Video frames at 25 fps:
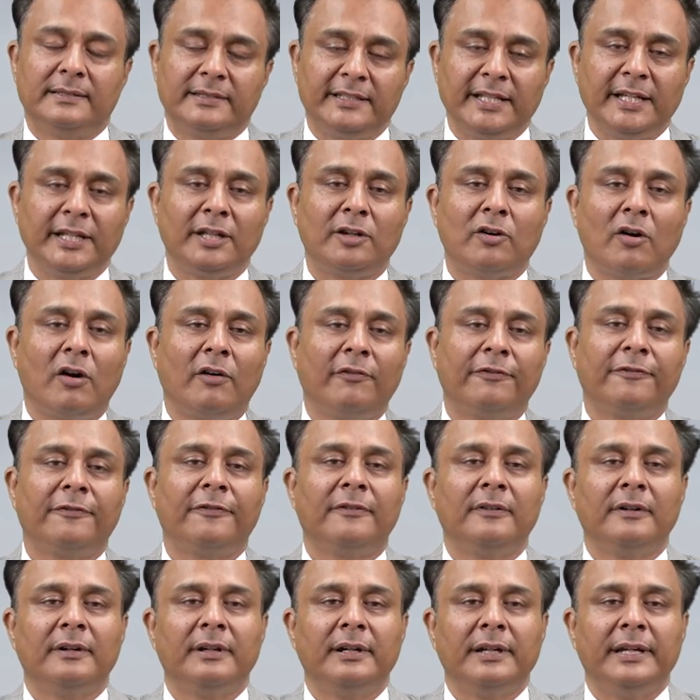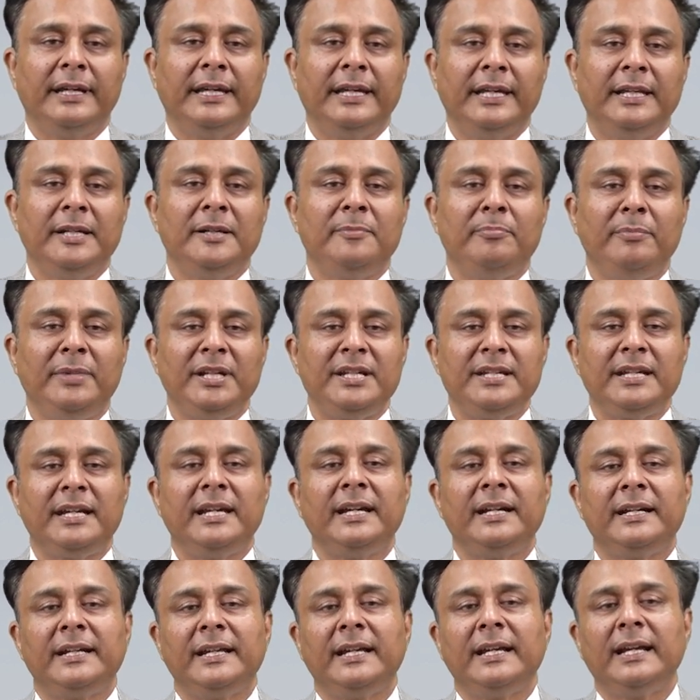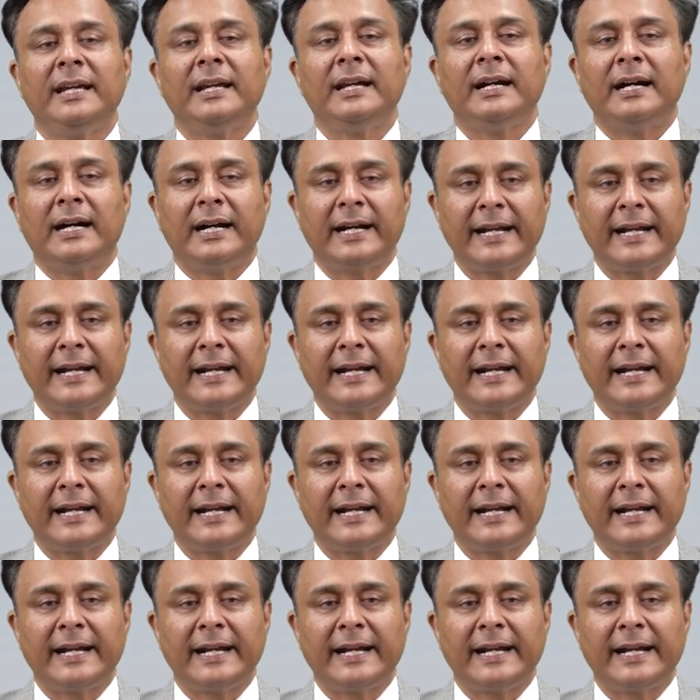think of in mitigating,